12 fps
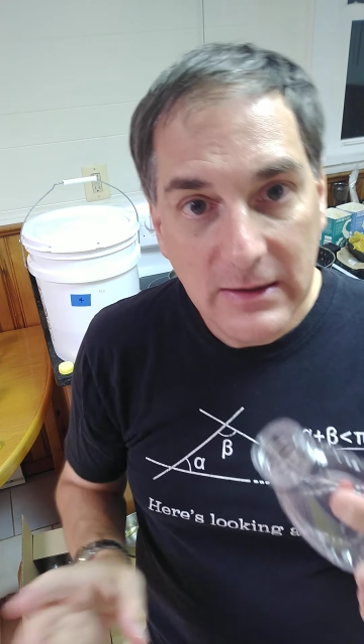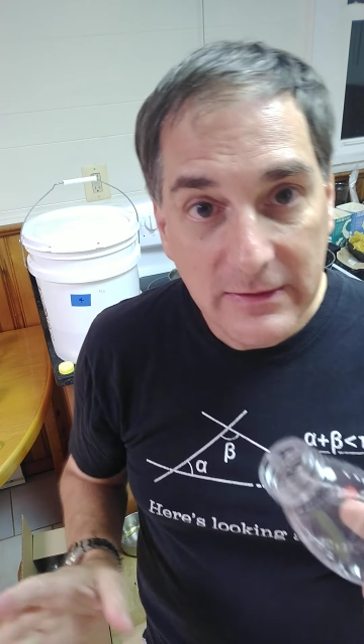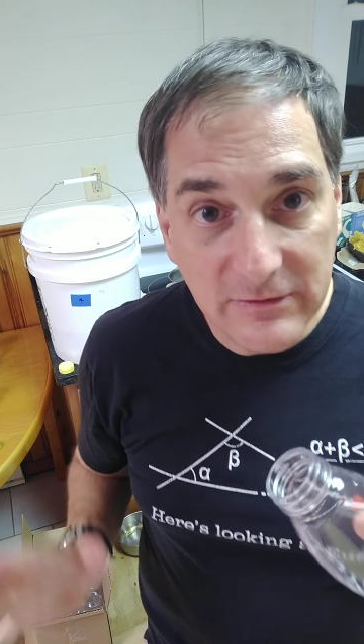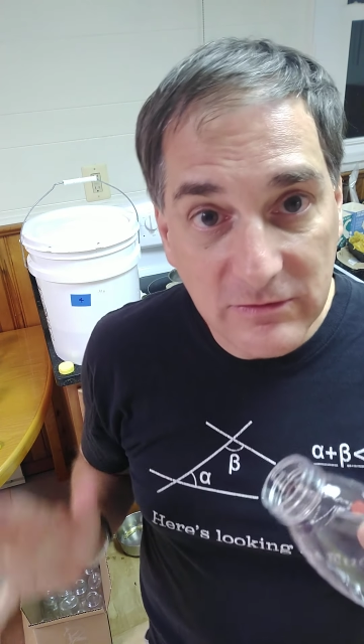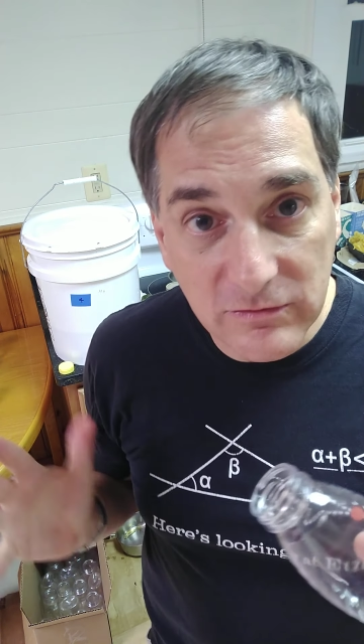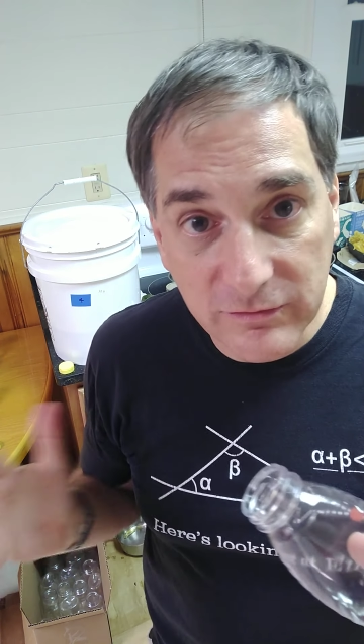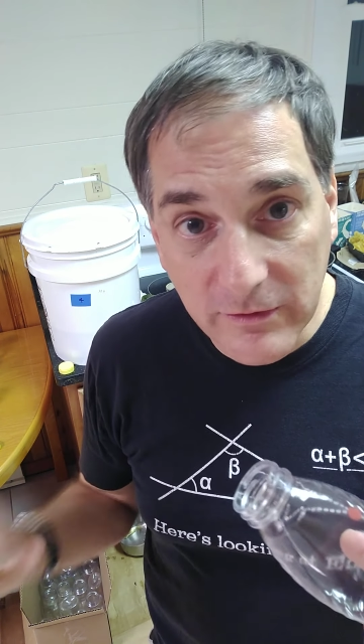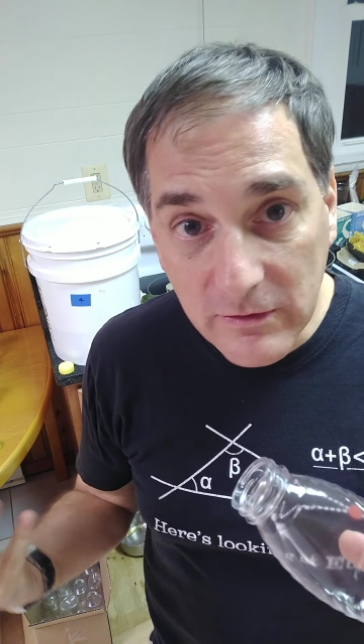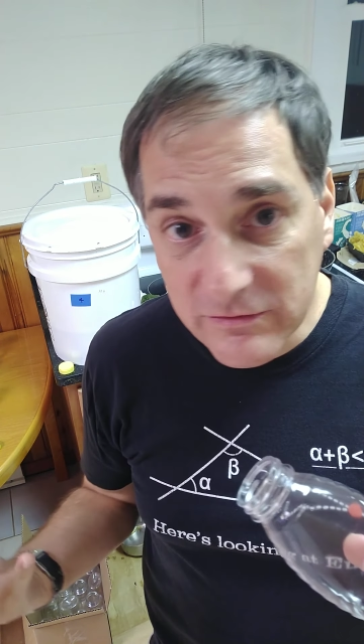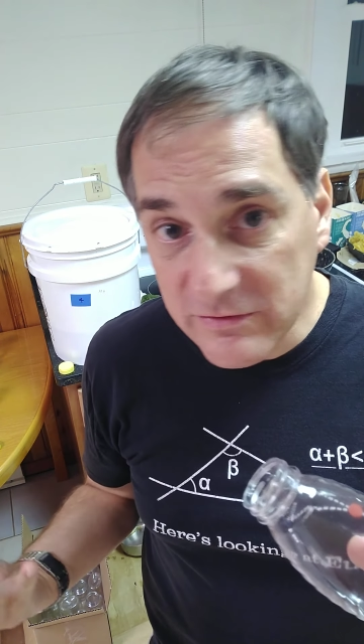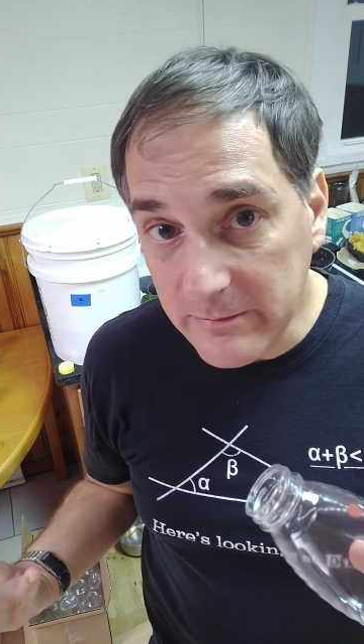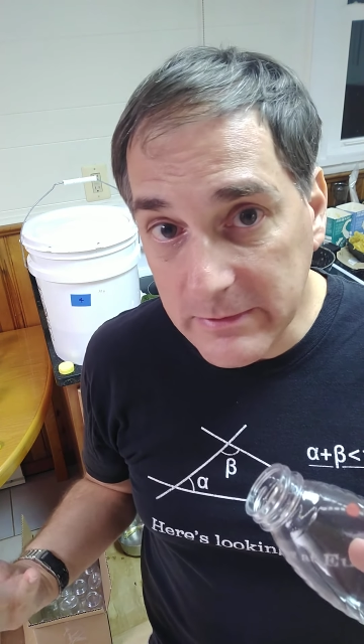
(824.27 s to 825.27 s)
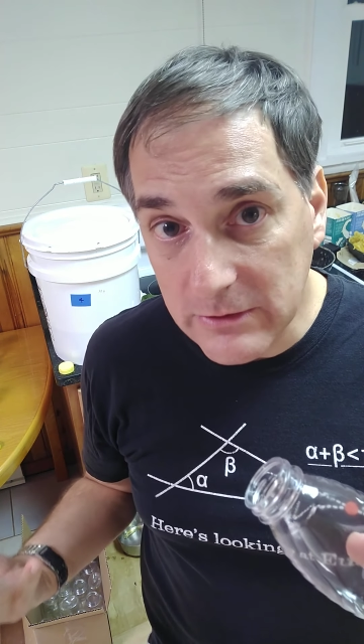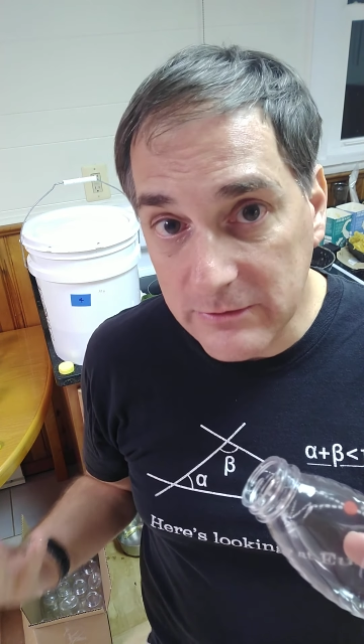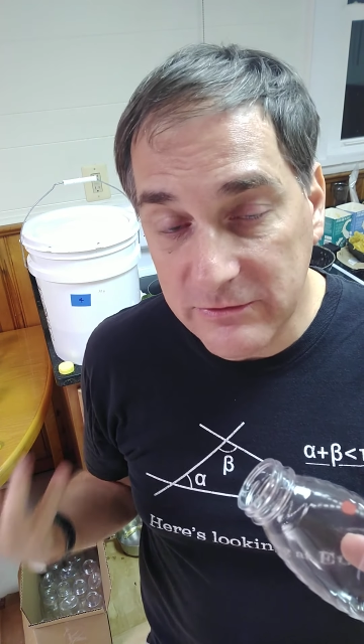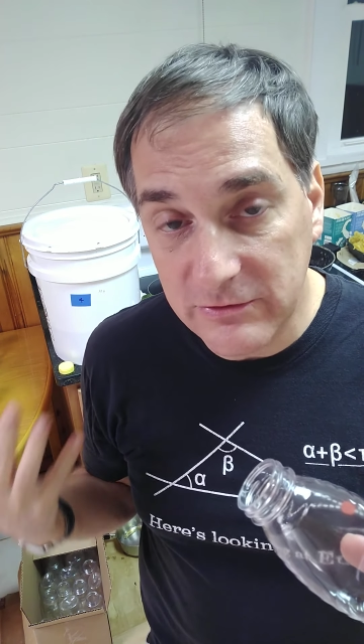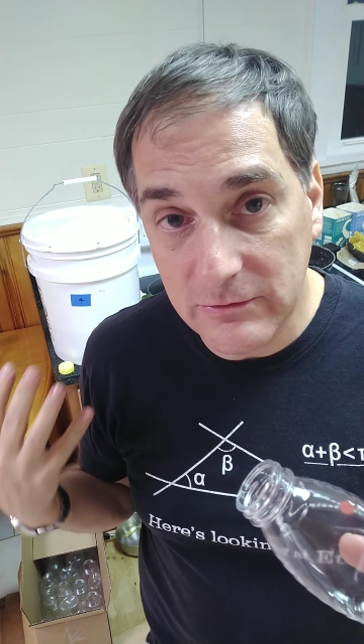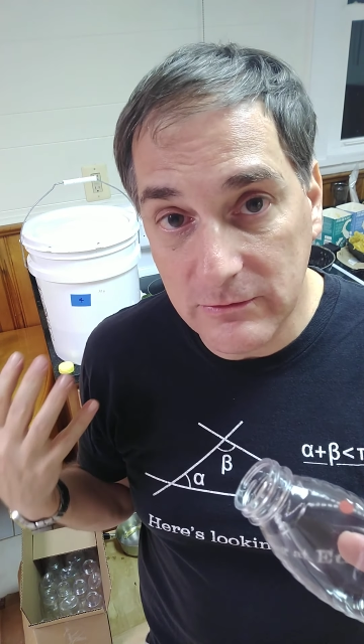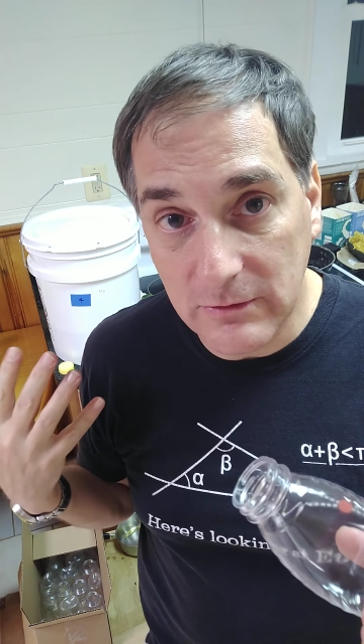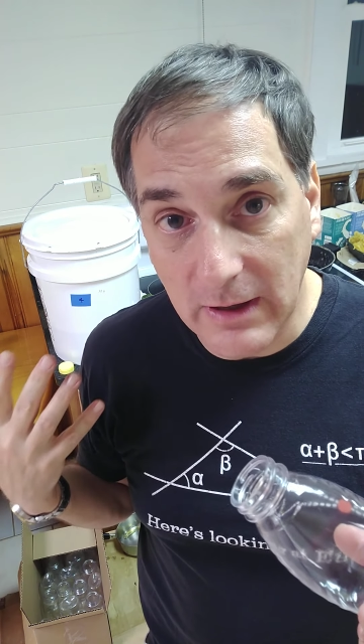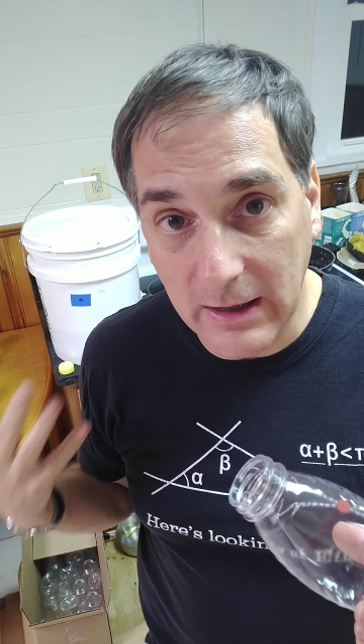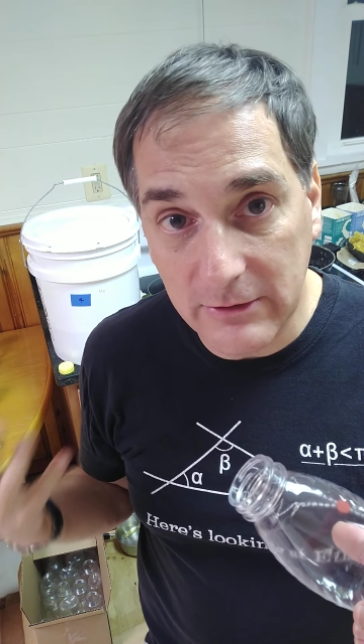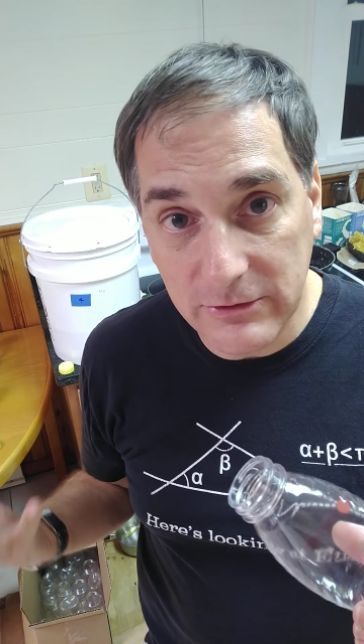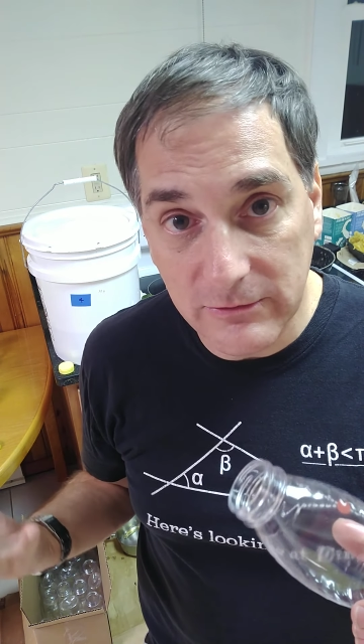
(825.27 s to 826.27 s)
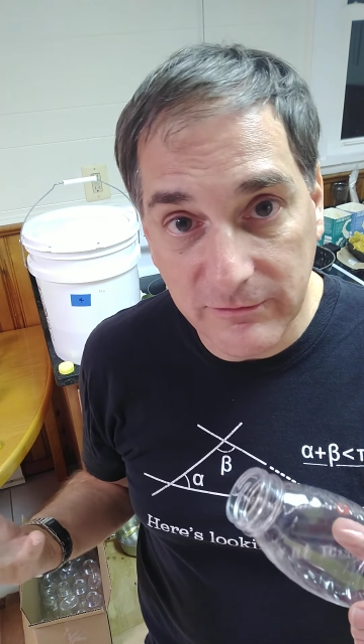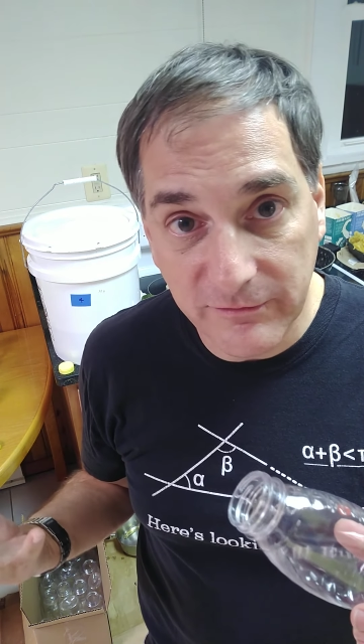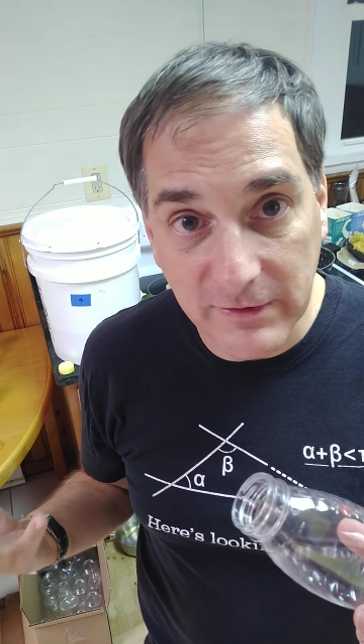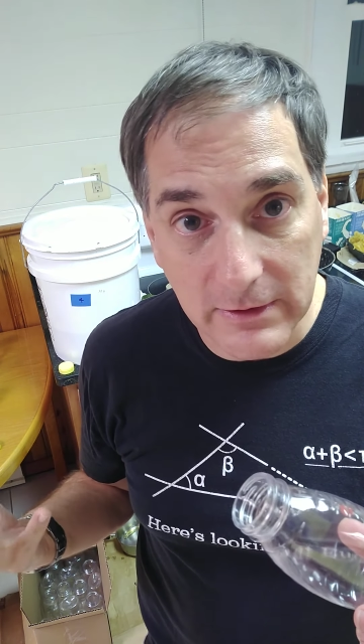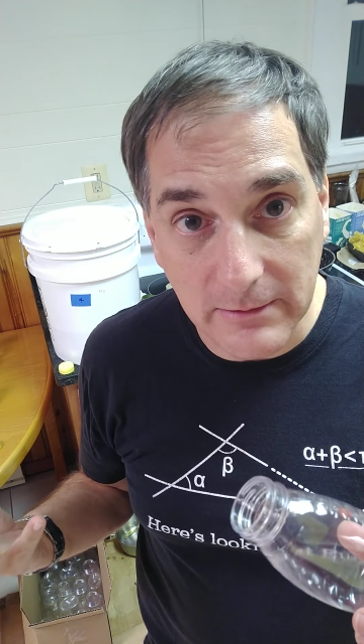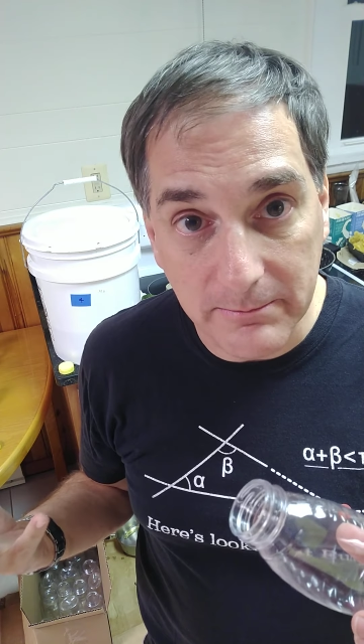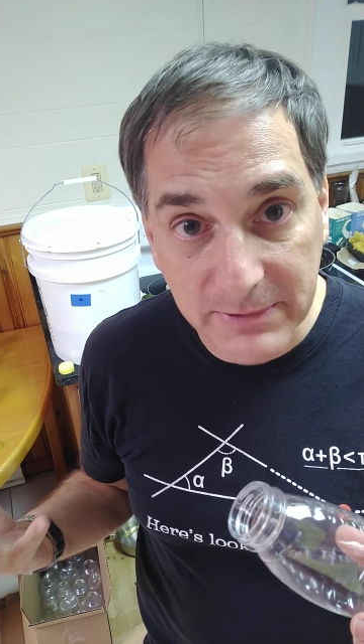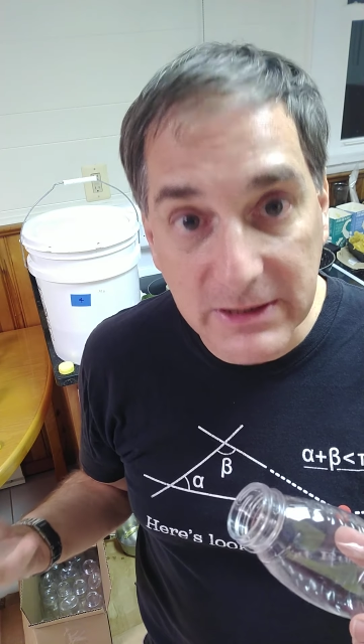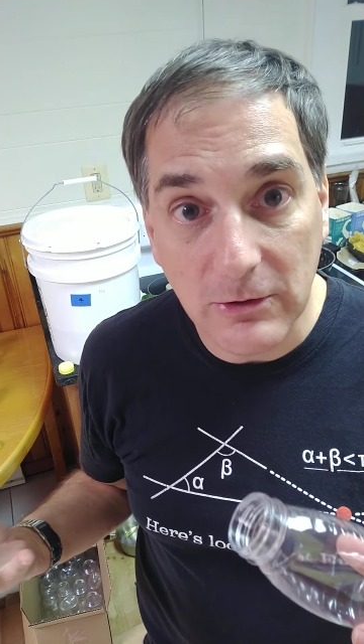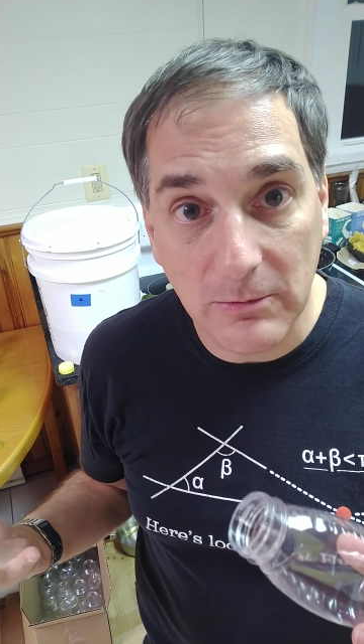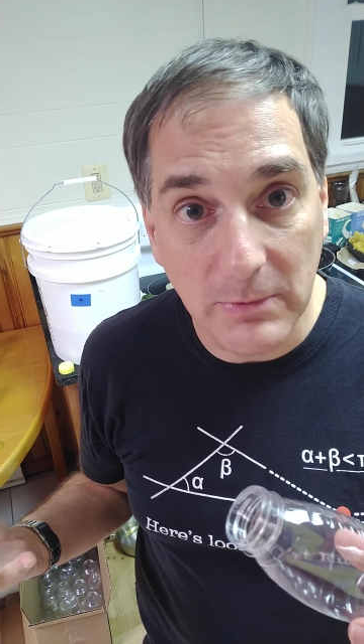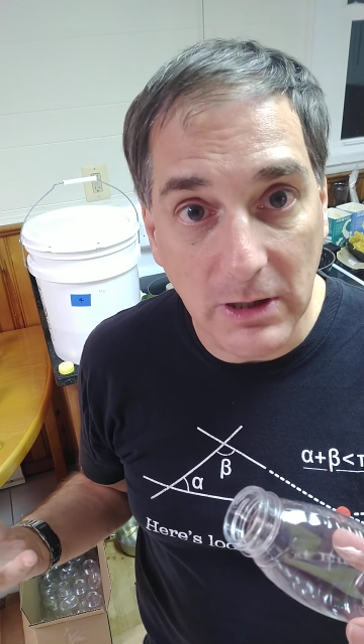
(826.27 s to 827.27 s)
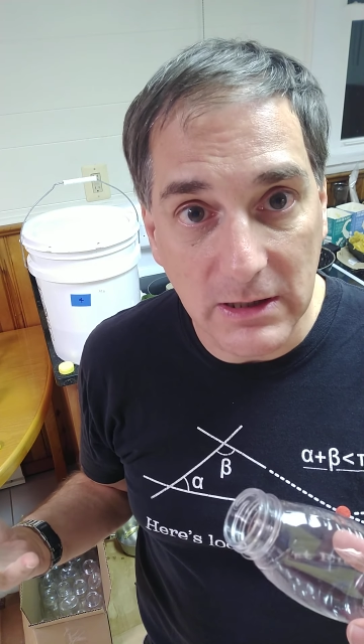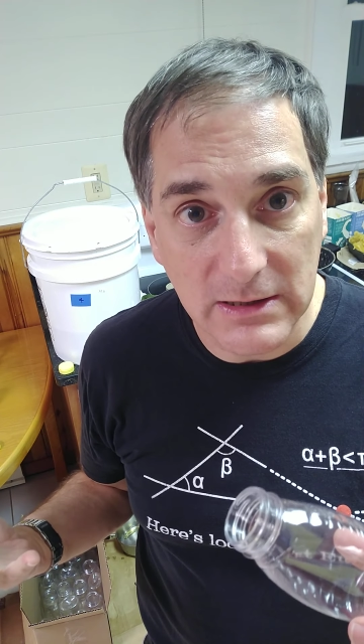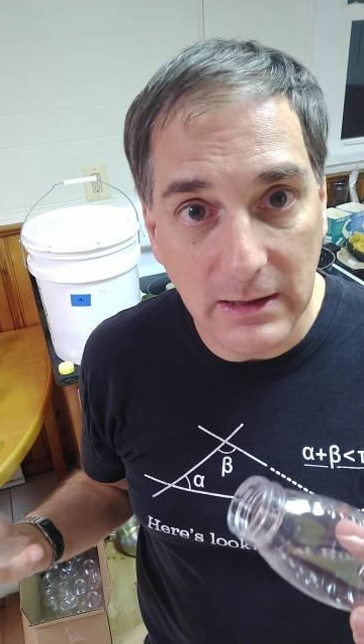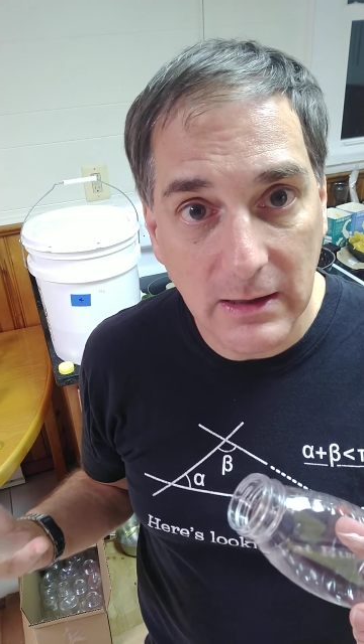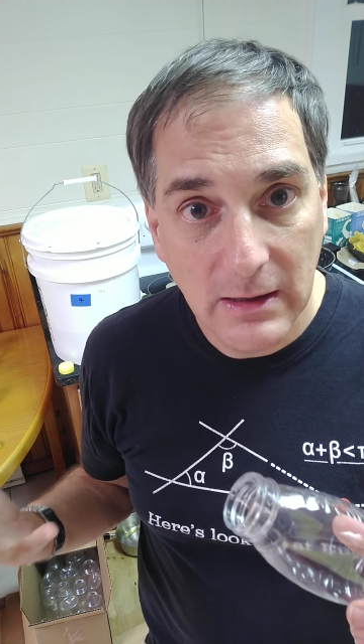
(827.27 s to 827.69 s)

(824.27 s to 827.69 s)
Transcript: This is very similar to how you fill a beer mug.